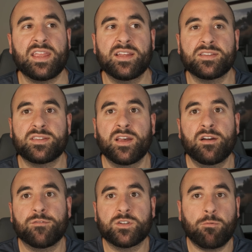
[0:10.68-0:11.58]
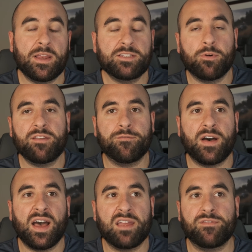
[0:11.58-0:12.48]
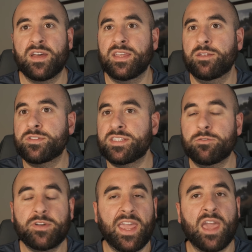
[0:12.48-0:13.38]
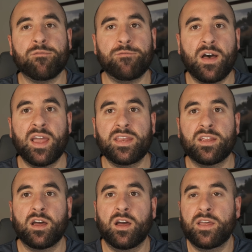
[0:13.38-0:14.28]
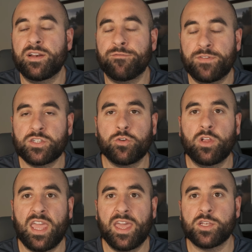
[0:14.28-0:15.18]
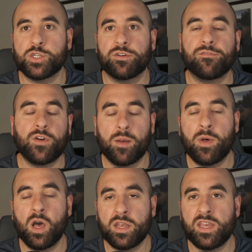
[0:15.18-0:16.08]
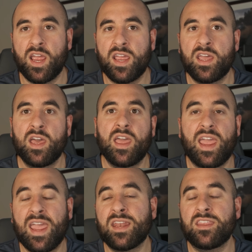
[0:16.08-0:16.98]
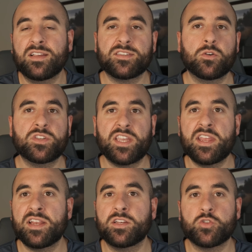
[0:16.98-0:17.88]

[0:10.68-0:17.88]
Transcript: is for 2025, you still can't find an official hitch from Hyundai and the associated